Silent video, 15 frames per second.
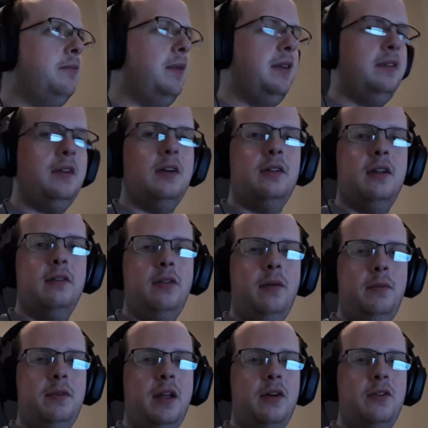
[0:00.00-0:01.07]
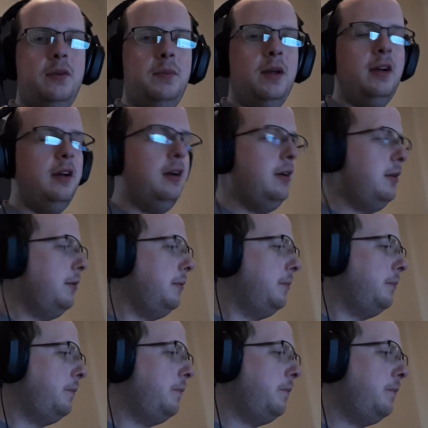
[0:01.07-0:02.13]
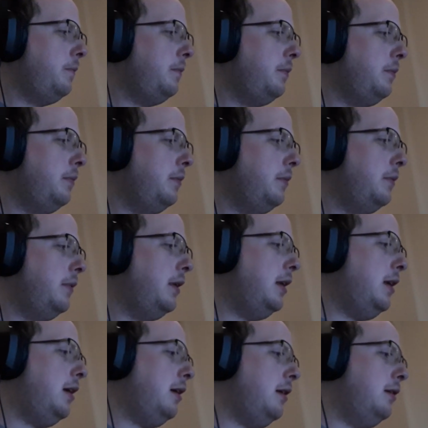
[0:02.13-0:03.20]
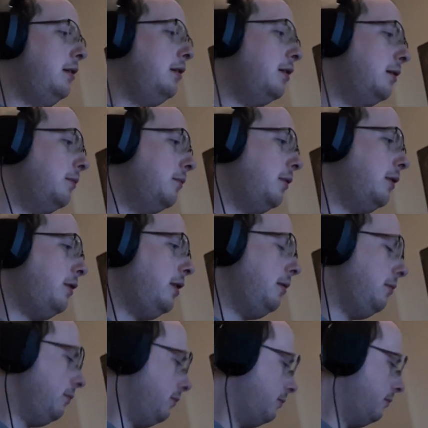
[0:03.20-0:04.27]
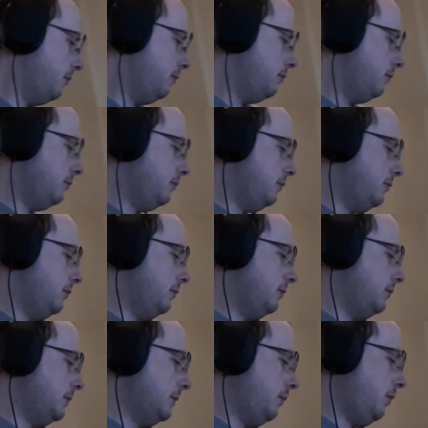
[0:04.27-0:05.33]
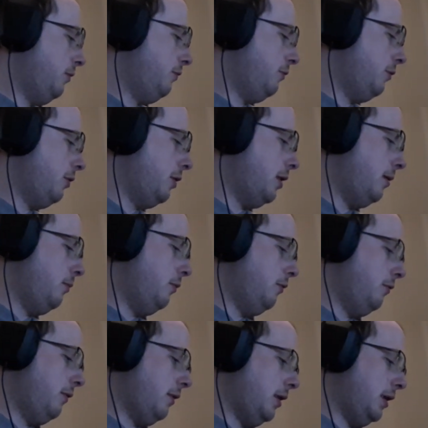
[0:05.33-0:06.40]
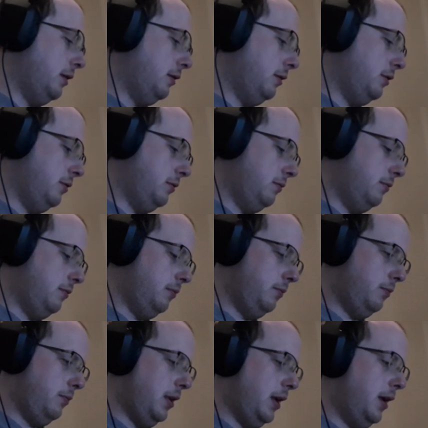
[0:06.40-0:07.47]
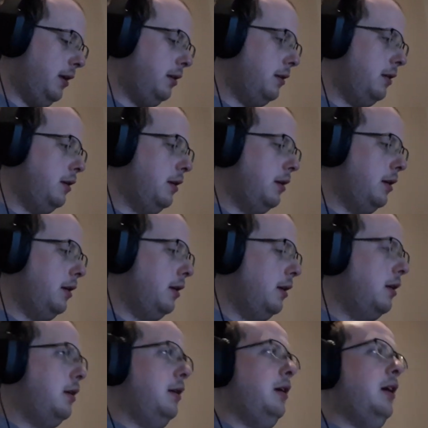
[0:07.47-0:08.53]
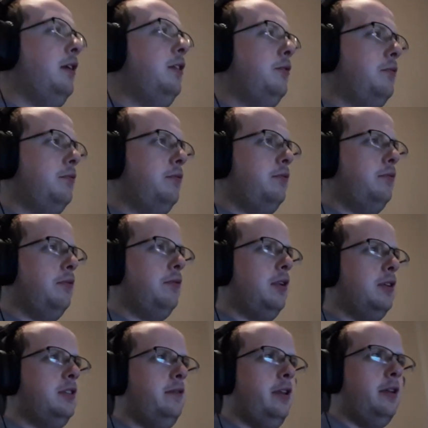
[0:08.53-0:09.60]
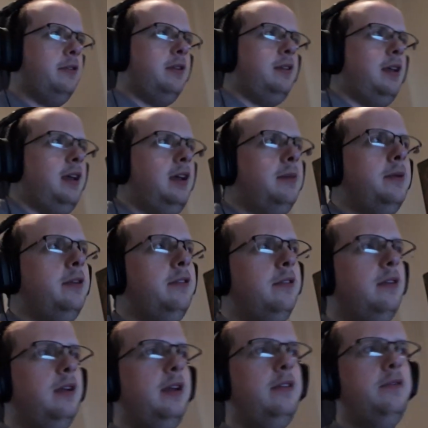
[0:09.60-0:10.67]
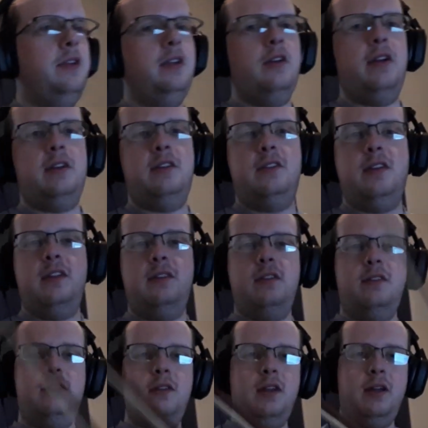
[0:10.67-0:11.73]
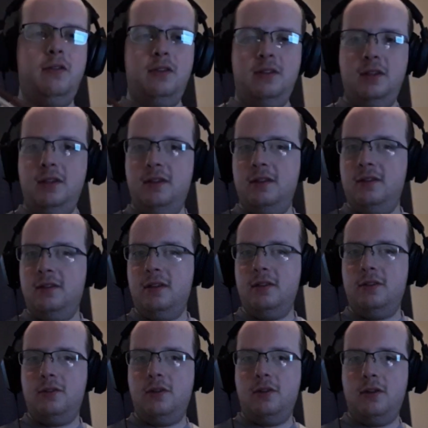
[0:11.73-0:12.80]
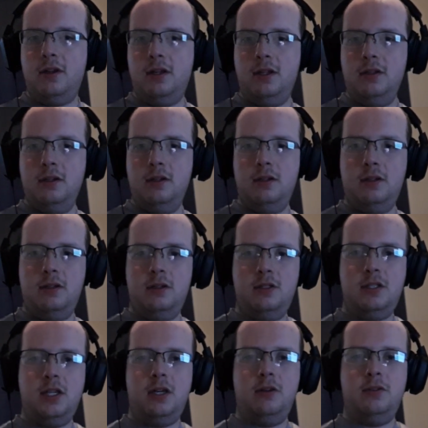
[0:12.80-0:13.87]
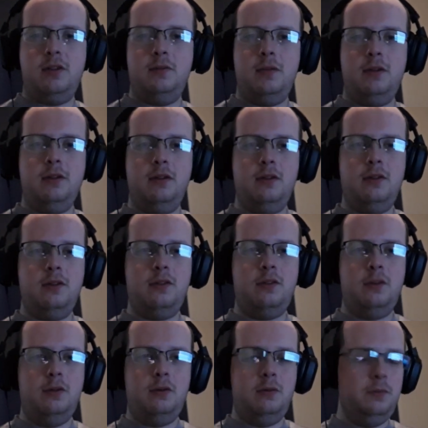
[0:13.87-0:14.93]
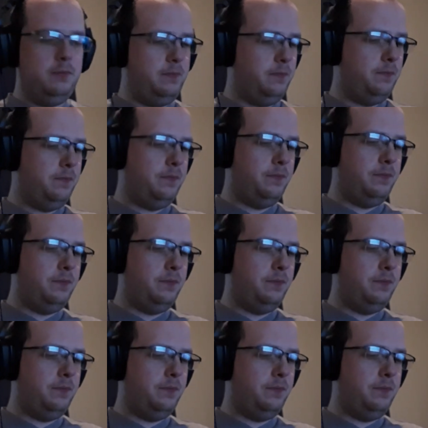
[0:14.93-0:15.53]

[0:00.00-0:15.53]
see if I'm sounding better. Yeah, and then one thing before I move on and play, I just watched a video today about finger exercises, and I haven't seen this yet, so I thought I'd share it with someone. So